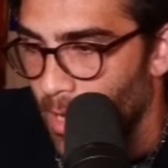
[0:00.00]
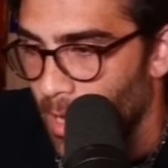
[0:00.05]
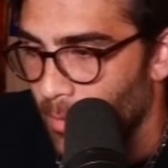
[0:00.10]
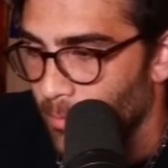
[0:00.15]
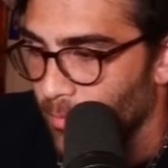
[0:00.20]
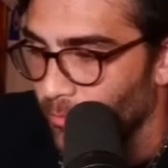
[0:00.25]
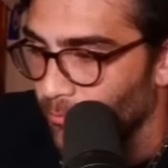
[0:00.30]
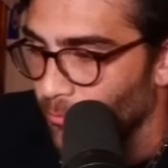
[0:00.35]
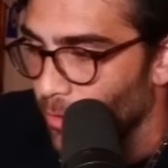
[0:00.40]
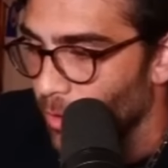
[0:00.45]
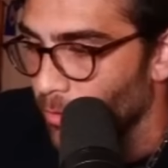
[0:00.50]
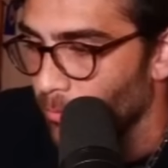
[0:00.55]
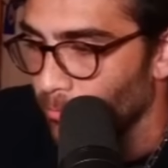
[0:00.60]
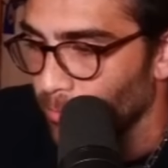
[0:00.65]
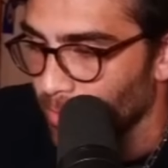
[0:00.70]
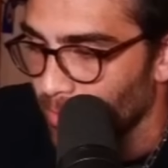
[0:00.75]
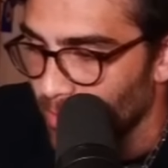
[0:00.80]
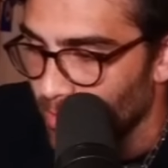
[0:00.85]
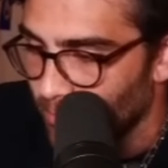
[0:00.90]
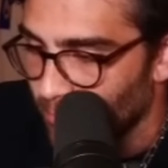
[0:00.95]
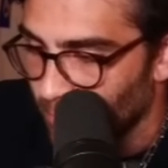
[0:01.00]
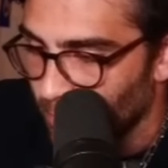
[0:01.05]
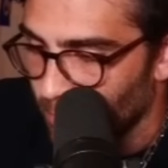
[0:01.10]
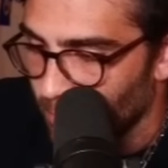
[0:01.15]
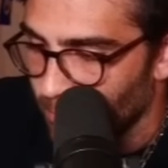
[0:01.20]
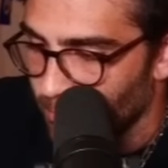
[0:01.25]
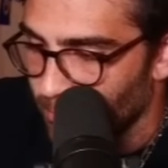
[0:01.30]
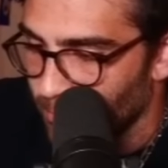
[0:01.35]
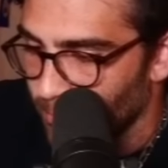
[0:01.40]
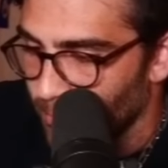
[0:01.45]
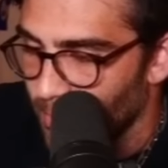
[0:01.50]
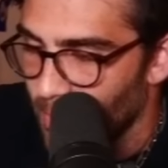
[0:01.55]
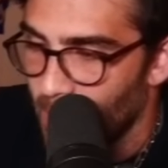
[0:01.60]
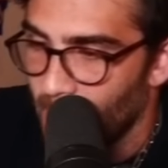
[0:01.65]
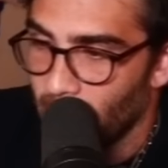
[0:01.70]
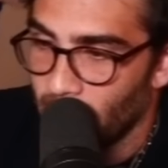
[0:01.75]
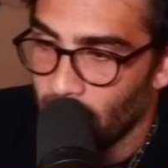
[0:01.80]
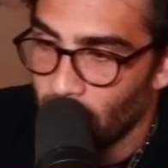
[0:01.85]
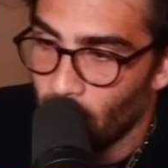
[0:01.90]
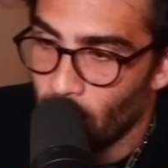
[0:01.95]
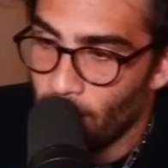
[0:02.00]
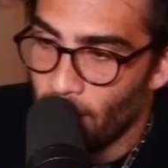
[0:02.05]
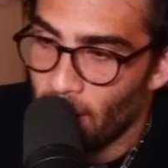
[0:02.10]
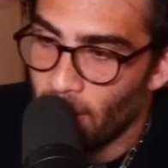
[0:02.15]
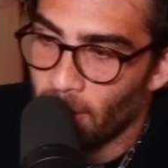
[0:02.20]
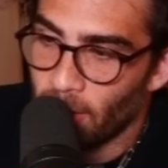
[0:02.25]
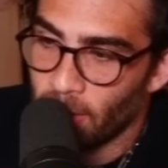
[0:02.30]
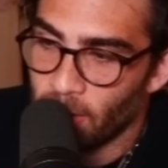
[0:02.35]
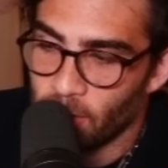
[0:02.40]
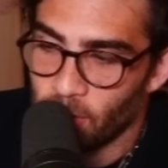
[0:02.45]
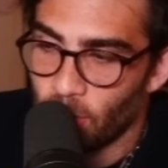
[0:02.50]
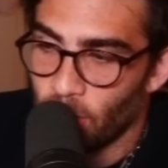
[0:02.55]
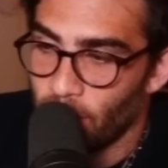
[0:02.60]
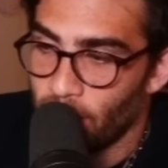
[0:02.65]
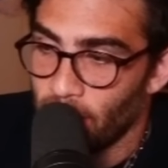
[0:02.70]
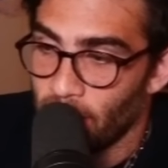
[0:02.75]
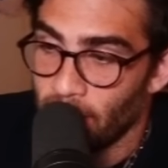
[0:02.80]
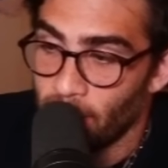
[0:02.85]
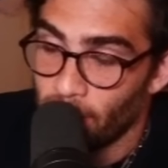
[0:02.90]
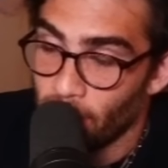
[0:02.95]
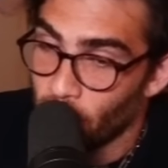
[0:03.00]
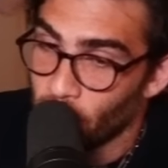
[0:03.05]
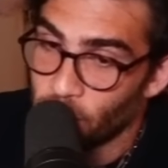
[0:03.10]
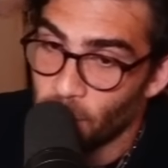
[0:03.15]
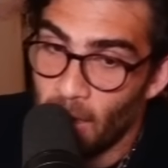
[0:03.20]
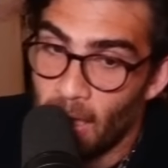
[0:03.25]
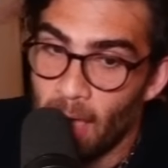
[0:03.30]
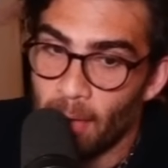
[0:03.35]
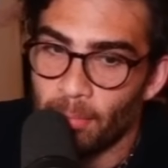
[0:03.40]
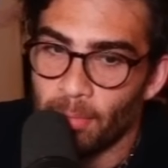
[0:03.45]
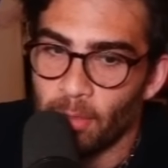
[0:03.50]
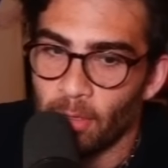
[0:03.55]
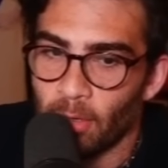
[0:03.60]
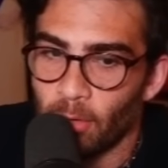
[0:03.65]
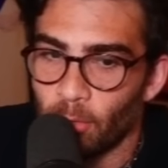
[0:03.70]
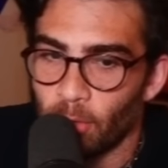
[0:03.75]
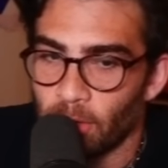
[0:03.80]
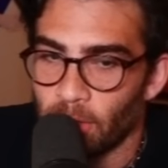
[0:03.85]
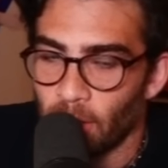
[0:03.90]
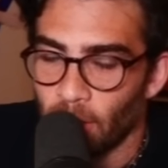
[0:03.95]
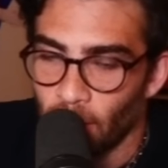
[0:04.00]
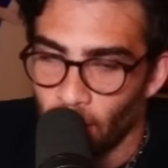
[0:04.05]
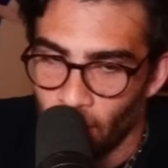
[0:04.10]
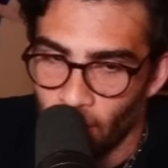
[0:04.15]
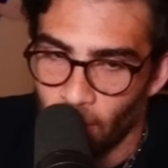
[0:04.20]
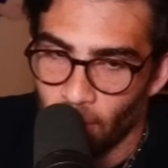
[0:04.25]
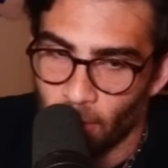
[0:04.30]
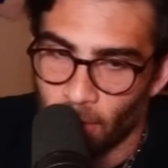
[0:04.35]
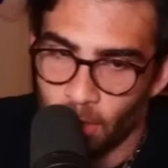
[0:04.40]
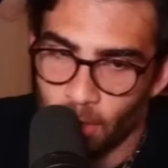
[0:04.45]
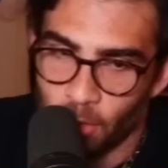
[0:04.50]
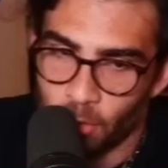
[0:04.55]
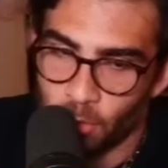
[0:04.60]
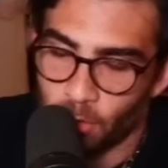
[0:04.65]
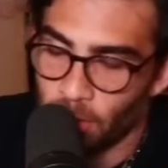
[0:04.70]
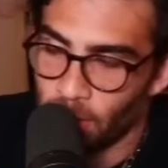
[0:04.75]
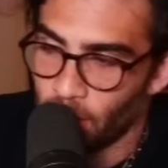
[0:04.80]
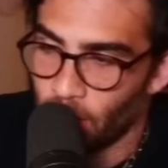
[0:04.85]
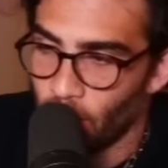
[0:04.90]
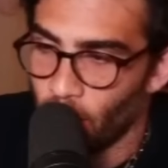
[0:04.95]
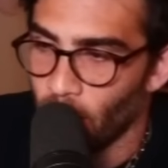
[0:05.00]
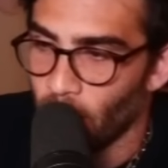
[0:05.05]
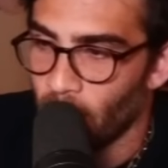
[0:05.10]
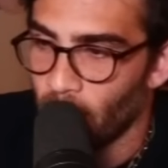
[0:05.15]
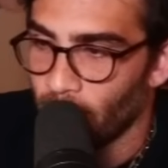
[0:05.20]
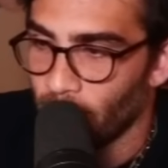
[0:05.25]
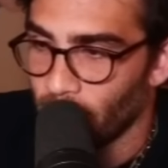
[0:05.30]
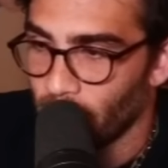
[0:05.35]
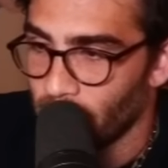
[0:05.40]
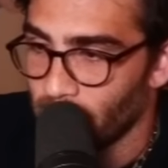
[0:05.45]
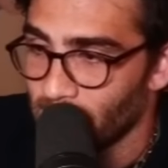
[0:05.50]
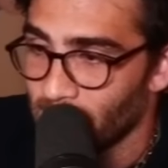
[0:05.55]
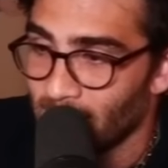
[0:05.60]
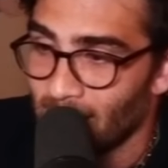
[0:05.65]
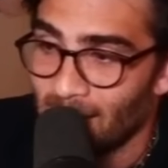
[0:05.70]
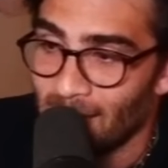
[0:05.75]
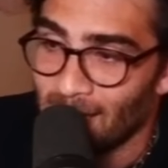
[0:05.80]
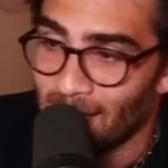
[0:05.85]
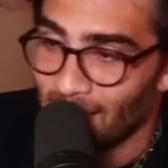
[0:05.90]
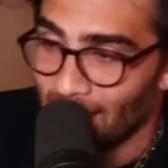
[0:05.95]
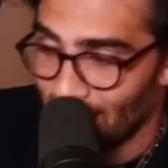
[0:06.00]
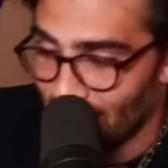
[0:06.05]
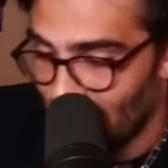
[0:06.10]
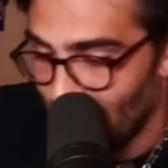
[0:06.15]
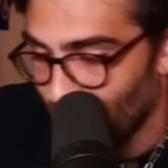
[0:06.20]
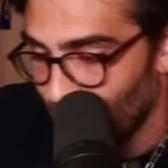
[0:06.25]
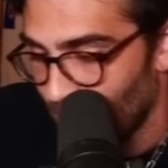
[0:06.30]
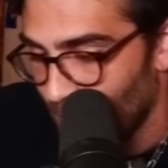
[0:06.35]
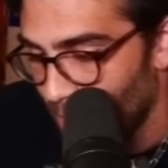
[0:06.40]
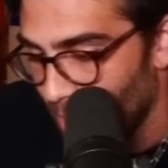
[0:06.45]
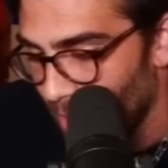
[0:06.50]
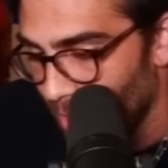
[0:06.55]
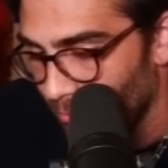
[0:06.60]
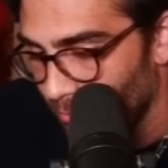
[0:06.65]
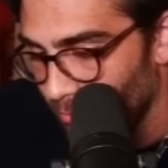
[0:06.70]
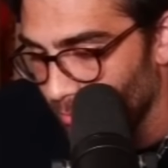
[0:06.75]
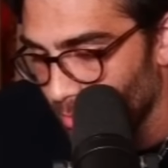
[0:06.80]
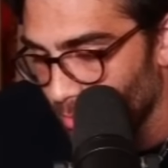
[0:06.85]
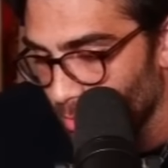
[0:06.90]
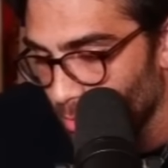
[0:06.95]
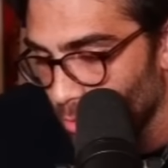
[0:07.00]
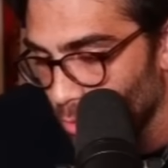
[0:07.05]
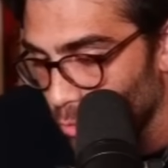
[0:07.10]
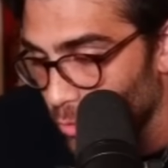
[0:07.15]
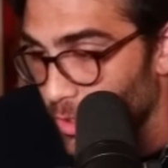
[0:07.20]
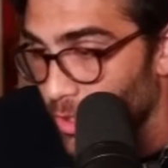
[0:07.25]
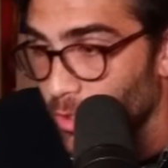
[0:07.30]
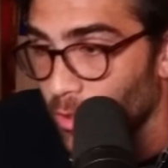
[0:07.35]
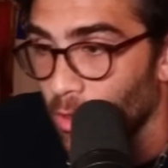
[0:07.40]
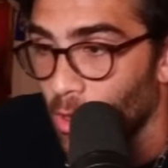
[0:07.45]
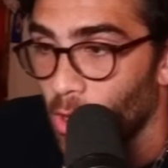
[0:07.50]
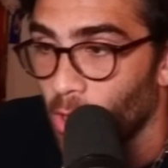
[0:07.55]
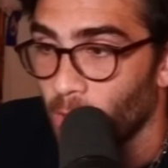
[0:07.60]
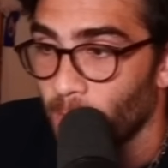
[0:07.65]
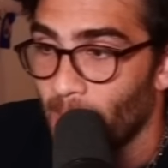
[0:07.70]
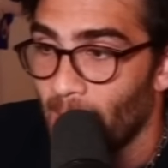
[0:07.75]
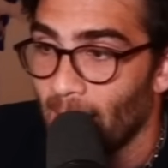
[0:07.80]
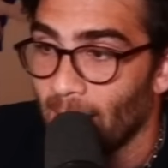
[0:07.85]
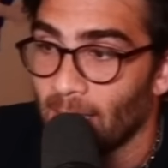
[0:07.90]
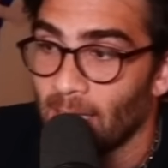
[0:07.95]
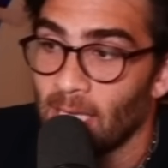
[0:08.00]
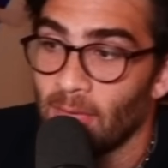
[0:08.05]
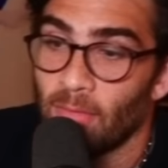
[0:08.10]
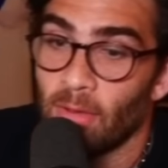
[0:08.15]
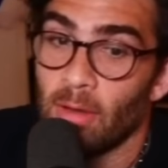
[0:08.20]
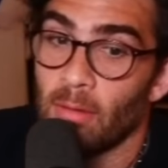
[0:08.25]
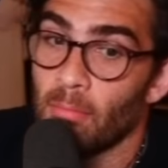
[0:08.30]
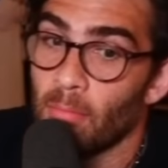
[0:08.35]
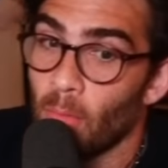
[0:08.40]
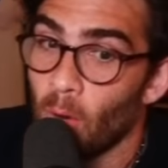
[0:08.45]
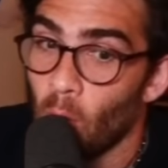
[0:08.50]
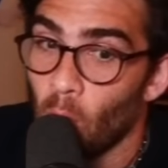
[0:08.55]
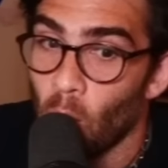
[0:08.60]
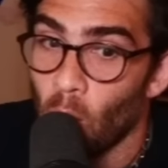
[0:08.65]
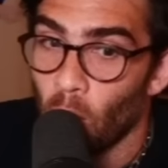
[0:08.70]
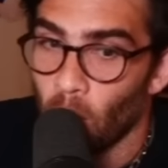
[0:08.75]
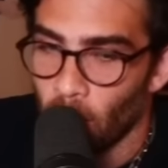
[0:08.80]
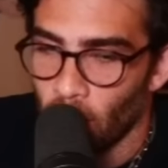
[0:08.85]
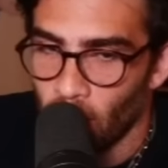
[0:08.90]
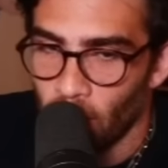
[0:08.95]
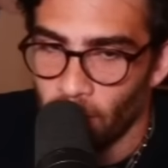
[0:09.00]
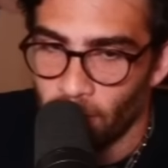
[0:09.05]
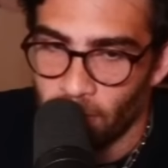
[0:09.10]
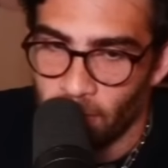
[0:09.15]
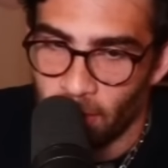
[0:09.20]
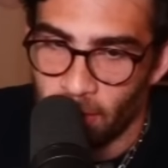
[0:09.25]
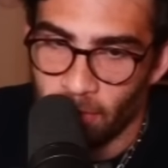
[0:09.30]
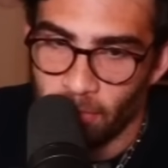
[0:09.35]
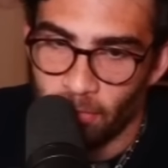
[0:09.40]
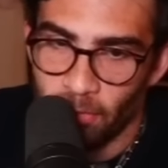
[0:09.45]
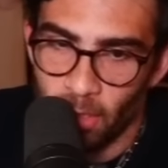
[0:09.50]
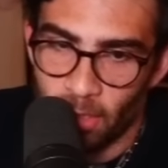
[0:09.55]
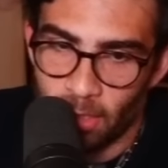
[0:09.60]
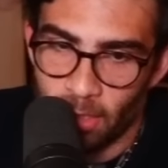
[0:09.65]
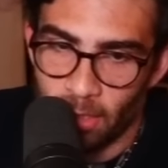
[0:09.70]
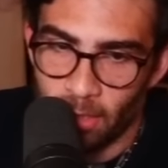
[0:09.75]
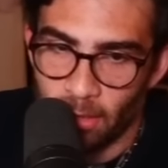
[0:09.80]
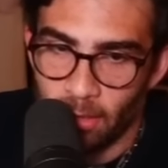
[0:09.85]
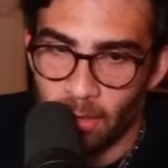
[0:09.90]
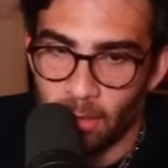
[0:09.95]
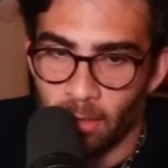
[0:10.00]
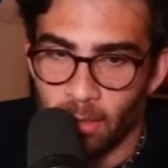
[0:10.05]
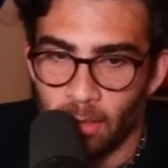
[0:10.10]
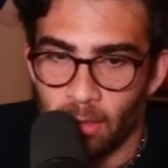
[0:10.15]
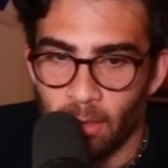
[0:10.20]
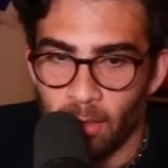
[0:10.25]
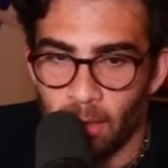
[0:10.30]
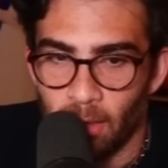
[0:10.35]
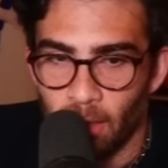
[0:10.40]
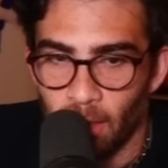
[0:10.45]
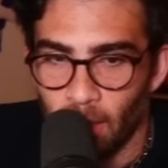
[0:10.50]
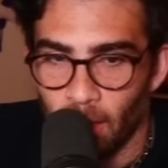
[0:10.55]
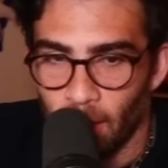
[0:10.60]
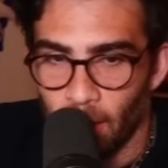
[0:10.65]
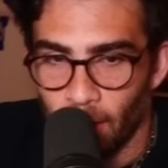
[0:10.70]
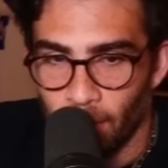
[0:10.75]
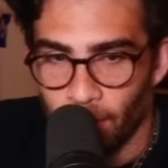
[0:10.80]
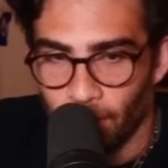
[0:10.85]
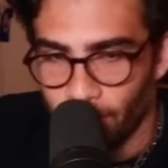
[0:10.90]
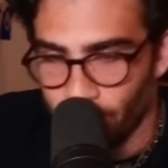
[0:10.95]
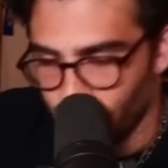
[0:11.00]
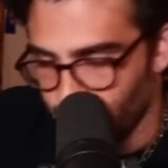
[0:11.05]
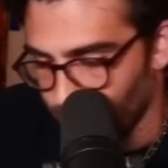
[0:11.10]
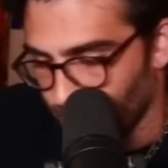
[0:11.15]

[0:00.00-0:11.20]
I'm a firm believer that Americans would be much happier with their own country and their own governance, even if we clawed back even more of the fucking, even